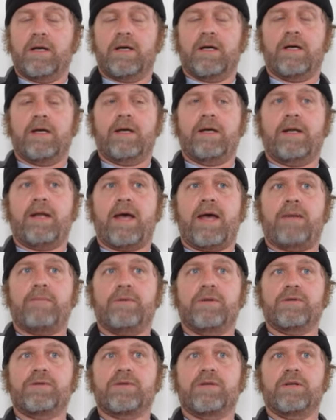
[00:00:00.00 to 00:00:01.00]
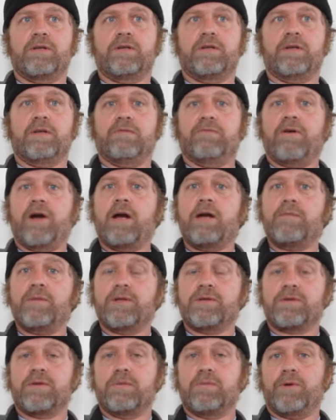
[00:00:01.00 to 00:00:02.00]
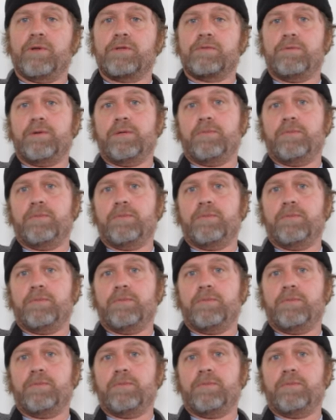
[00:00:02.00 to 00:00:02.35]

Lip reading: It happens in environments in which